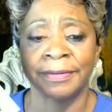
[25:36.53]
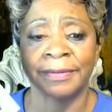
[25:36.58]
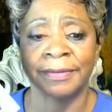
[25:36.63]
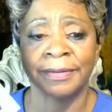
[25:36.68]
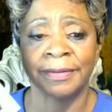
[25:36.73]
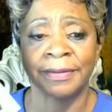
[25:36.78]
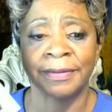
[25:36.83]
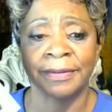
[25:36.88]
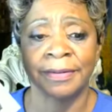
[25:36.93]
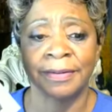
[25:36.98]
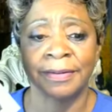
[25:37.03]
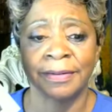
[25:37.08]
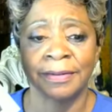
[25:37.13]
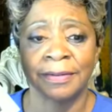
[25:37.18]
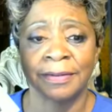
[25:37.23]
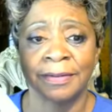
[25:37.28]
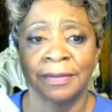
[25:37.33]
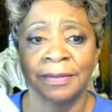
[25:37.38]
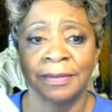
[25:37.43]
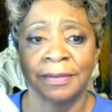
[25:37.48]

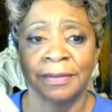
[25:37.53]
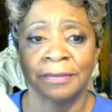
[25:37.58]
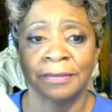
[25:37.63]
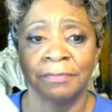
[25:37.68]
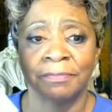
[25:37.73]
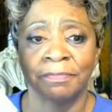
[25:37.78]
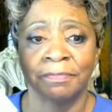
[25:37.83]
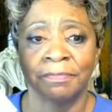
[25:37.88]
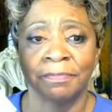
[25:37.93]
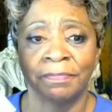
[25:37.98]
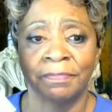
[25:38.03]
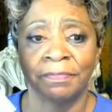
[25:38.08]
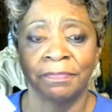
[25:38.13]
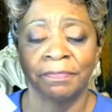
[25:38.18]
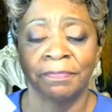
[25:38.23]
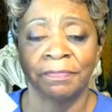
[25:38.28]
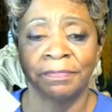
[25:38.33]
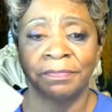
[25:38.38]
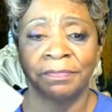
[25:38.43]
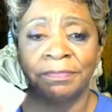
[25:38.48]

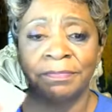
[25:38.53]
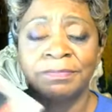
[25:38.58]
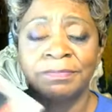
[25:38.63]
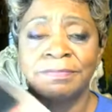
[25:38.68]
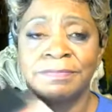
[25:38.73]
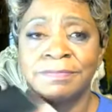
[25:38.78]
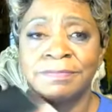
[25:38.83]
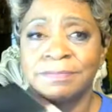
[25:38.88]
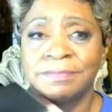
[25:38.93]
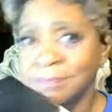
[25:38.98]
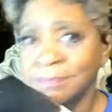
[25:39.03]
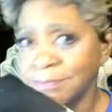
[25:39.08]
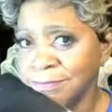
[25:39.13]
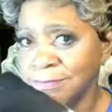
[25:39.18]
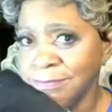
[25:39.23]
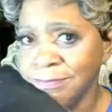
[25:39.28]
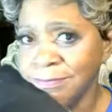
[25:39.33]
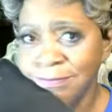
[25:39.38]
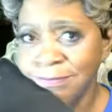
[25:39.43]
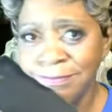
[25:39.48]

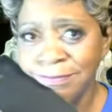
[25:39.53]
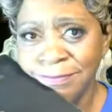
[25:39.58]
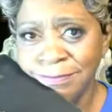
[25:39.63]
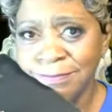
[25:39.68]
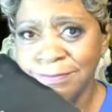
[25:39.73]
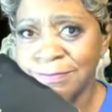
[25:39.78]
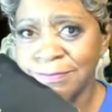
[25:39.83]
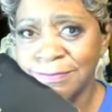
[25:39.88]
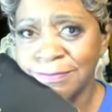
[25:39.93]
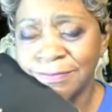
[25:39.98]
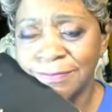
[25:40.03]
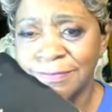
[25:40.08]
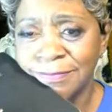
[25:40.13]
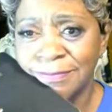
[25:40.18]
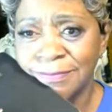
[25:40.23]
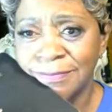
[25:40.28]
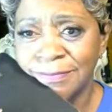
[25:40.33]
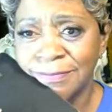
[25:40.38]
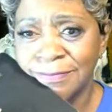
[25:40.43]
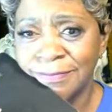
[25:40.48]

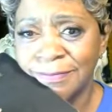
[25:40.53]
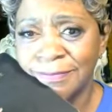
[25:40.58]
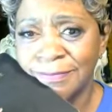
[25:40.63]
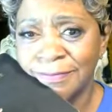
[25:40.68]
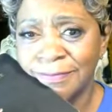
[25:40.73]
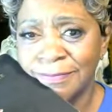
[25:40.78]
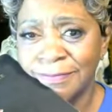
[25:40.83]
(no one is talking)